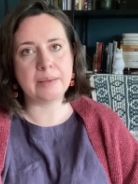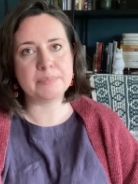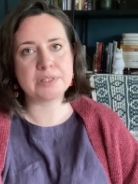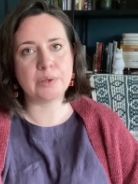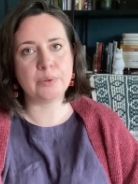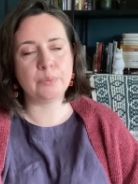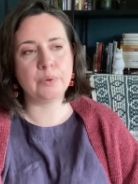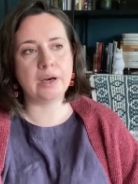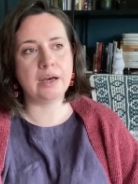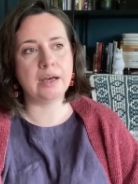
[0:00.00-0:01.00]
So
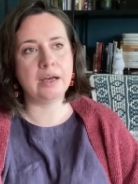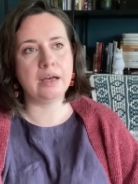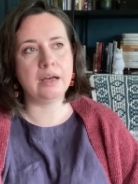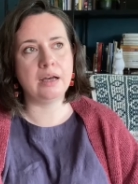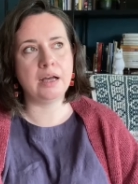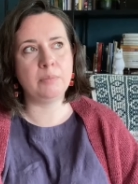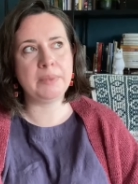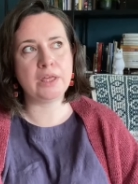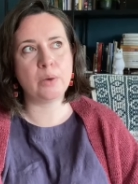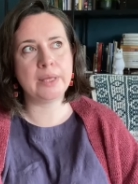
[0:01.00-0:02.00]
I'll be
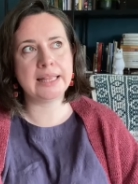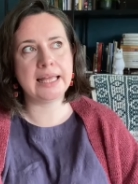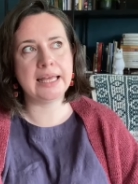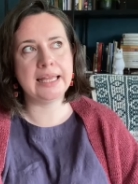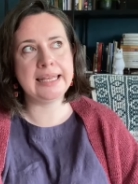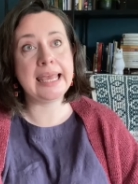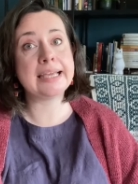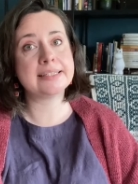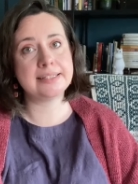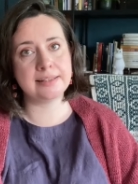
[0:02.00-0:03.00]
going there
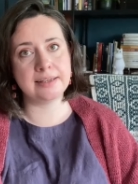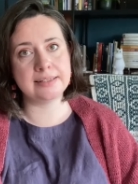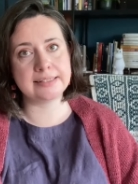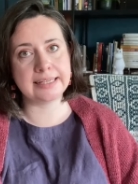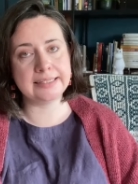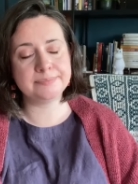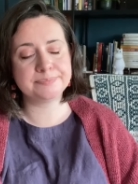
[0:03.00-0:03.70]
next Thursday